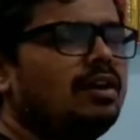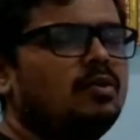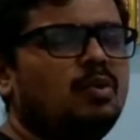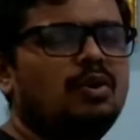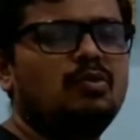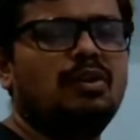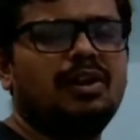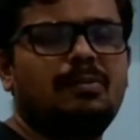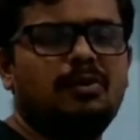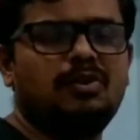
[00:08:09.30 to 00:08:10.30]
we are going to
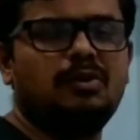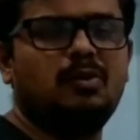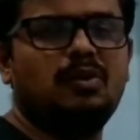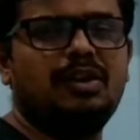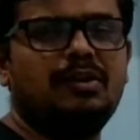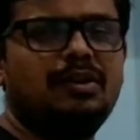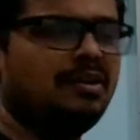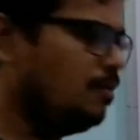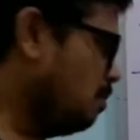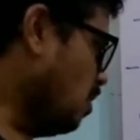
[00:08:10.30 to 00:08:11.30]
learn about the
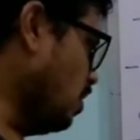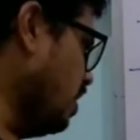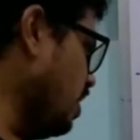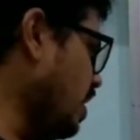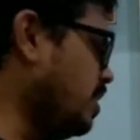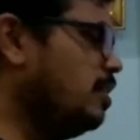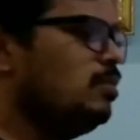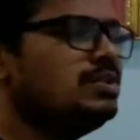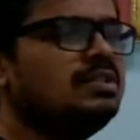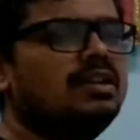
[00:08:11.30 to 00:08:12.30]
Golgi body, and it
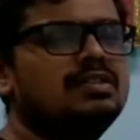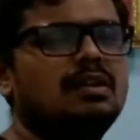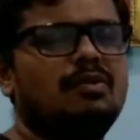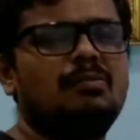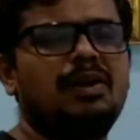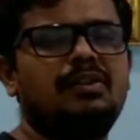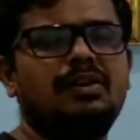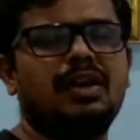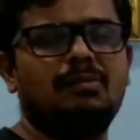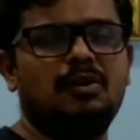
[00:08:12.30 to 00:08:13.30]
was discovered by
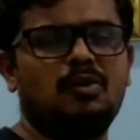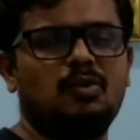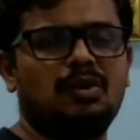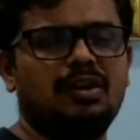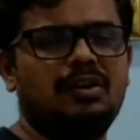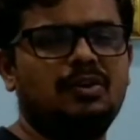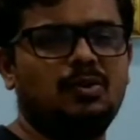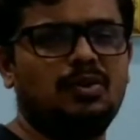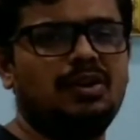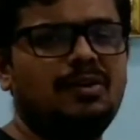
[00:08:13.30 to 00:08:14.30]
the Camillo Golgi.
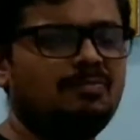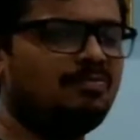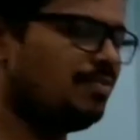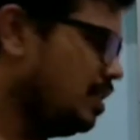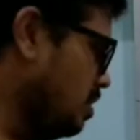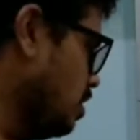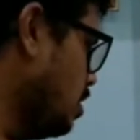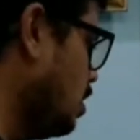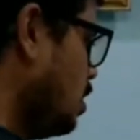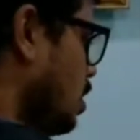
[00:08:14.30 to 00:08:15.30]
Okay,
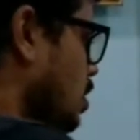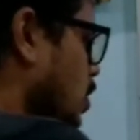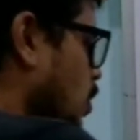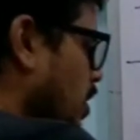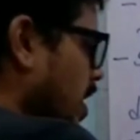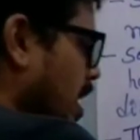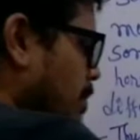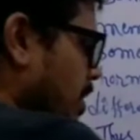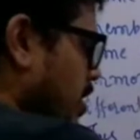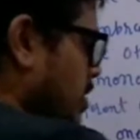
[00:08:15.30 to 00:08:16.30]
the Golgi
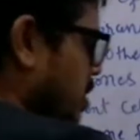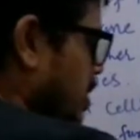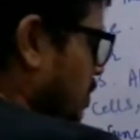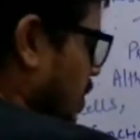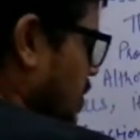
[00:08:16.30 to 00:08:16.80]
apparatus,